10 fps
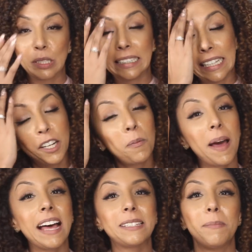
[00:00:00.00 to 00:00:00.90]
a little
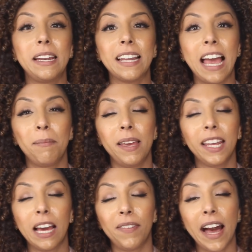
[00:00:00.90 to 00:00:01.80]
past midnight,
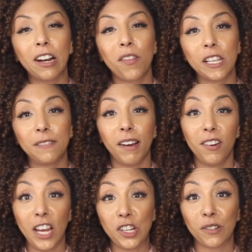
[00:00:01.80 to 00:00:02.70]
meaning I've had on this
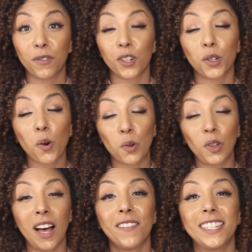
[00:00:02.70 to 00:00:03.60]
foundation for a
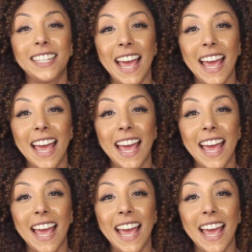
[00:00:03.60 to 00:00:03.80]
total of